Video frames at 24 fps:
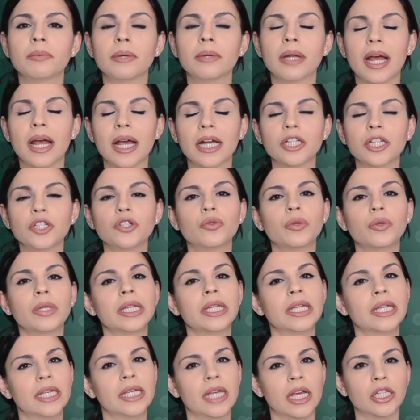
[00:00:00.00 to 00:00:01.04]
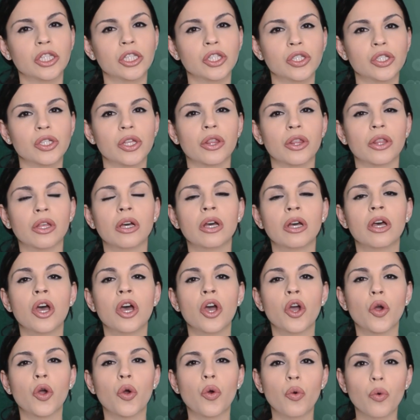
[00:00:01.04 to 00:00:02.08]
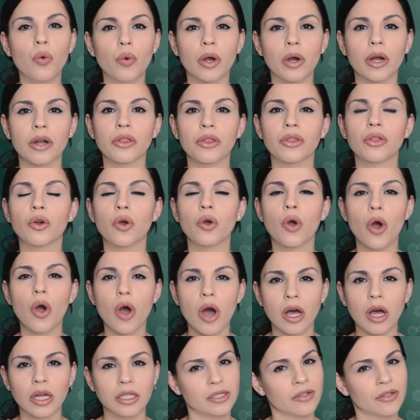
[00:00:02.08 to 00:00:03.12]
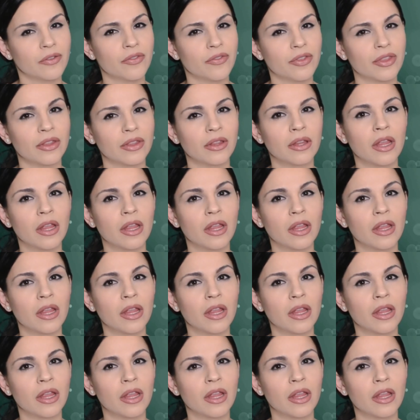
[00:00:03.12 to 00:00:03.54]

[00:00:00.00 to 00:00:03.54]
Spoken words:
but actually get to the core, the cause of